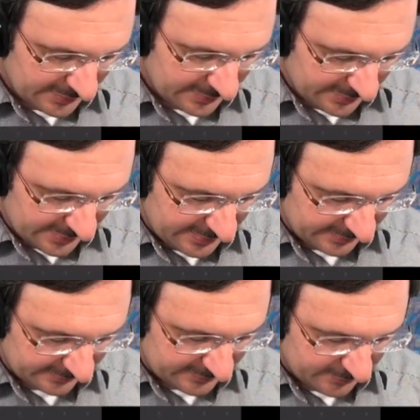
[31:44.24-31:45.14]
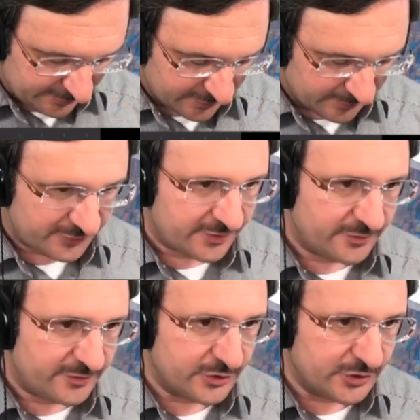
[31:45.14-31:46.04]
and x2 from 0
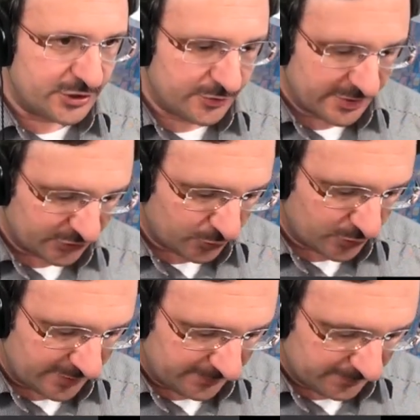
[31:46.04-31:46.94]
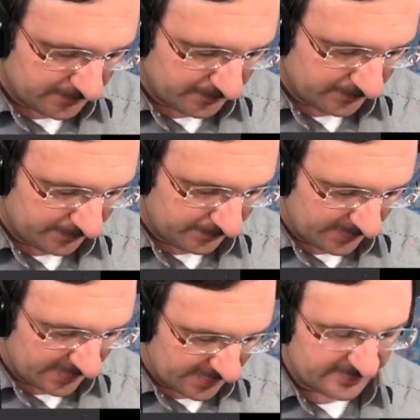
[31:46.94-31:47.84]
to 2x1
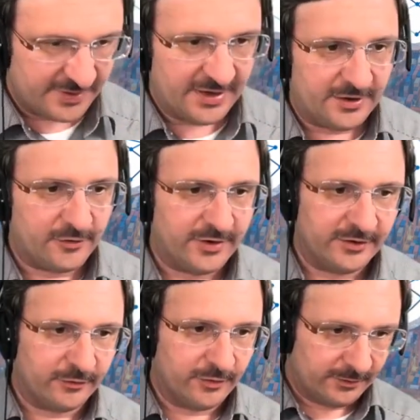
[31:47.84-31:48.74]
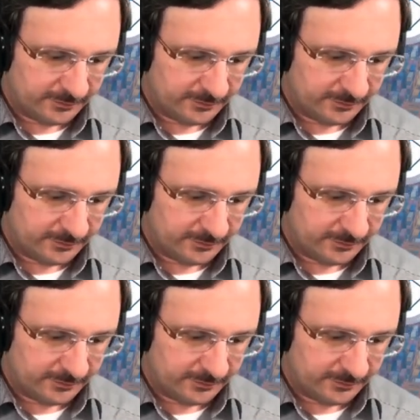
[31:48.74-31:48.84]
as the inner integral.